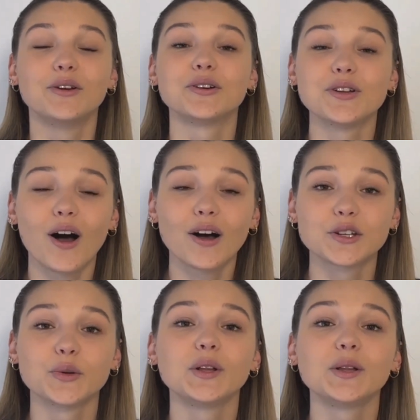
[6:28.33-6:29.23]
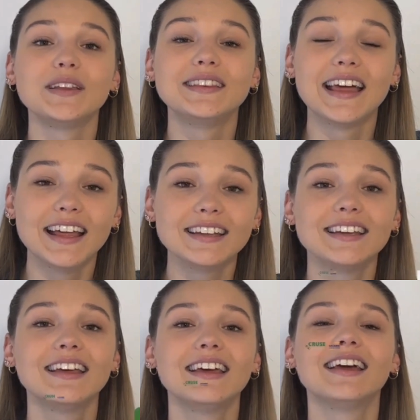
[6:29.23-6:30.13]
Your doctor will be
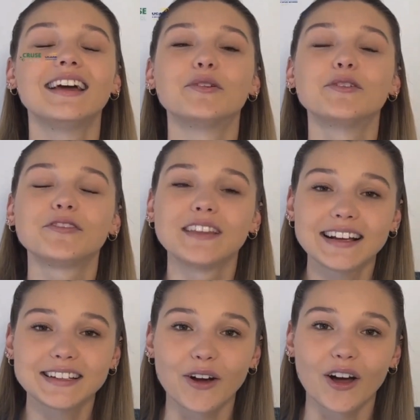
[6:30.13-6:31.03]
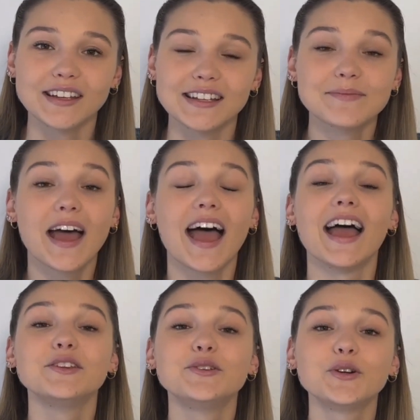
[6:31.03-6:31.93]
then reflecting on it
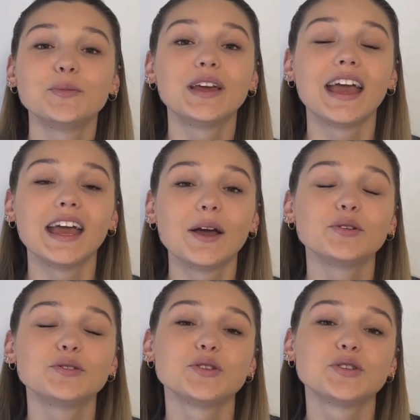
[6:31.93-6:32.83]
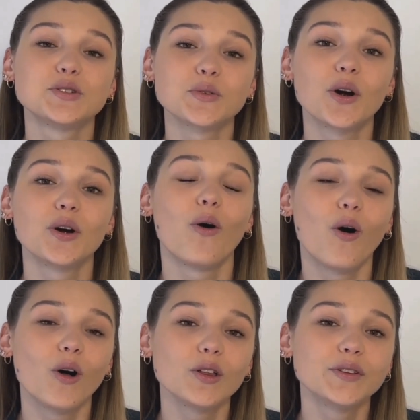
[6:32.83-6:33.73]
and you'll be able to store
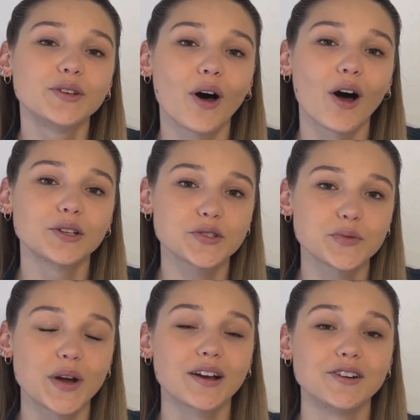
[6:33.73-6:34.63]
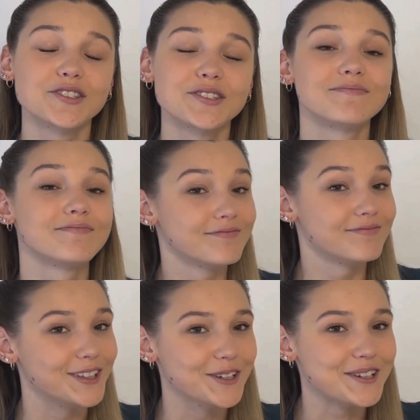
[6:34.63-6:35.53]
all of the doctor's records,
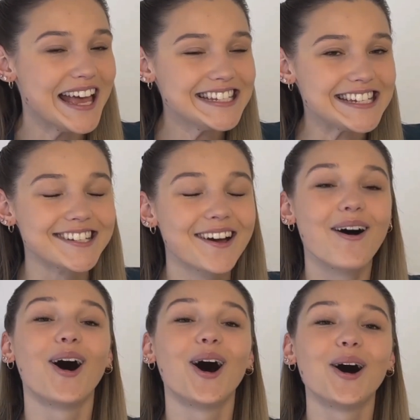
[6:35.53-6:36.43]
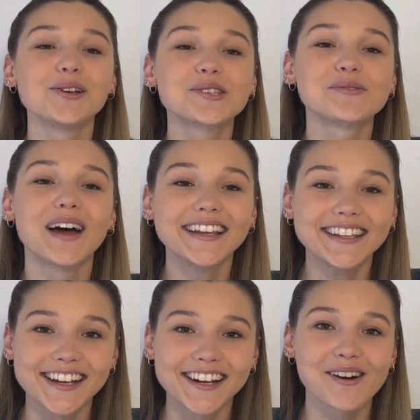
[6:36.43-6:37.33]
you guessed it, also right
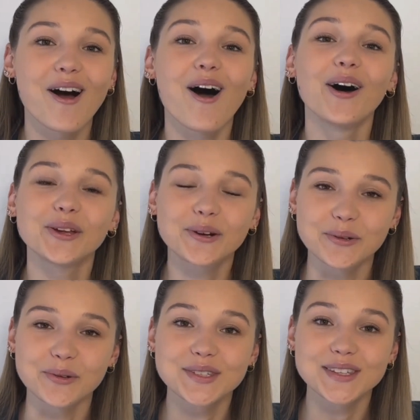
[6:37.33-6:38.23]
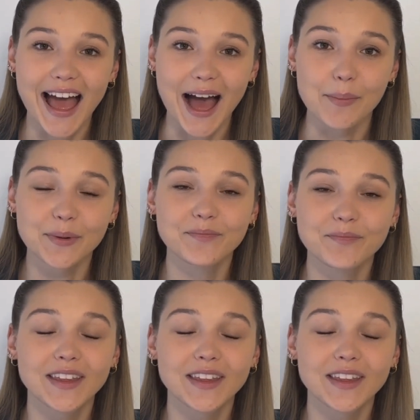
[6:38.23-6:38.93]
here on the CRUSE app.